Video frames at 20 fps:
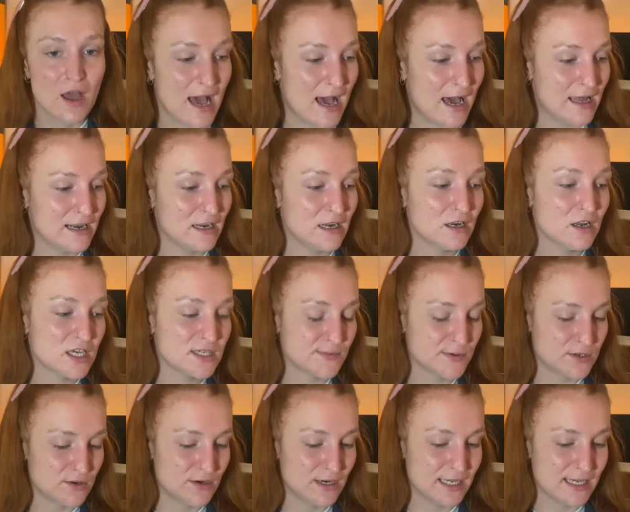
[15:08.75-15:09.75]
And last but
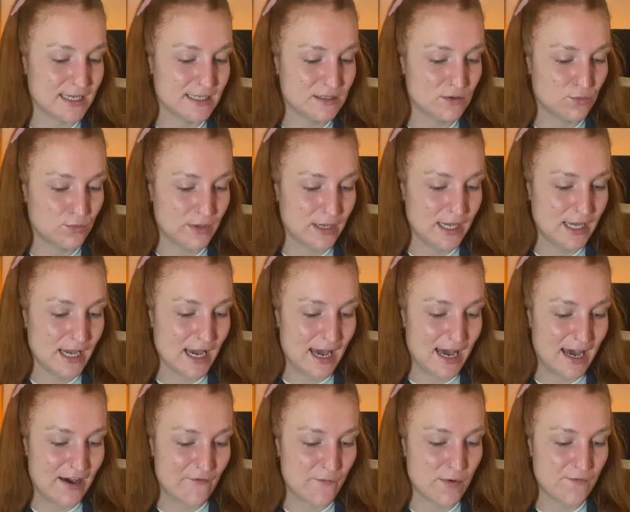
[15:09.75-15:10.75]
not least, we
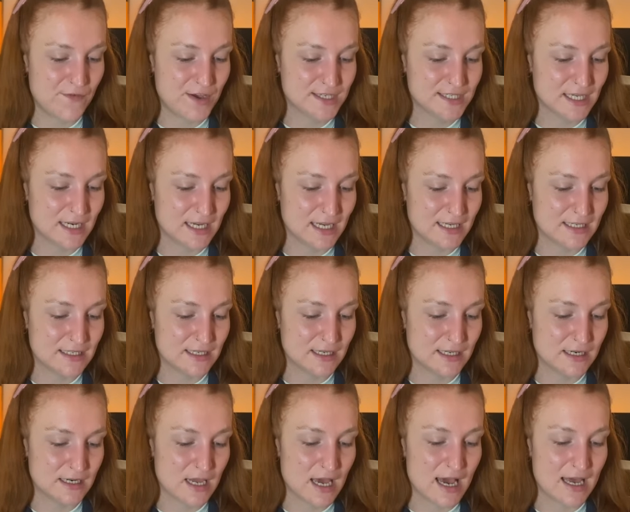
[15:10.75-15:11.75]
have Professor
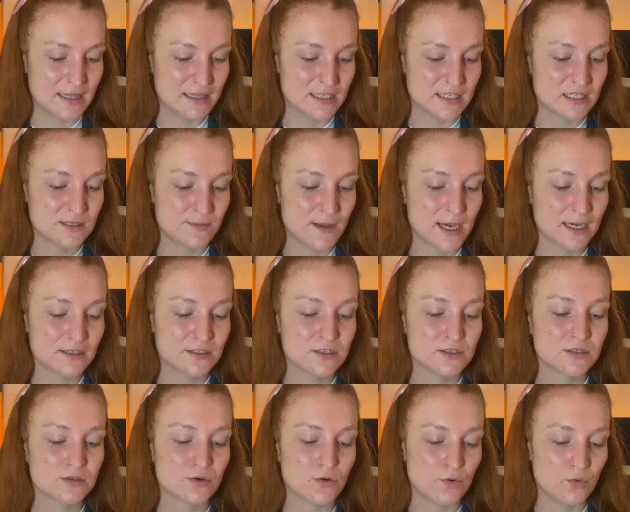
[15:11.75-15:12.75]
Layton and The
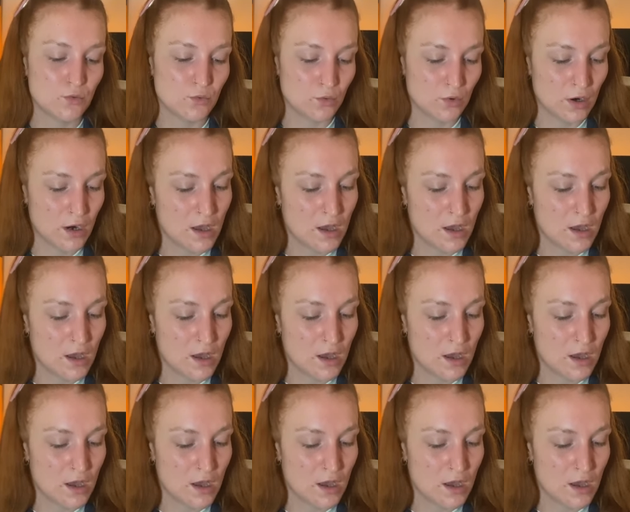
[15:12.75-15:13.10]
Spectre's Call.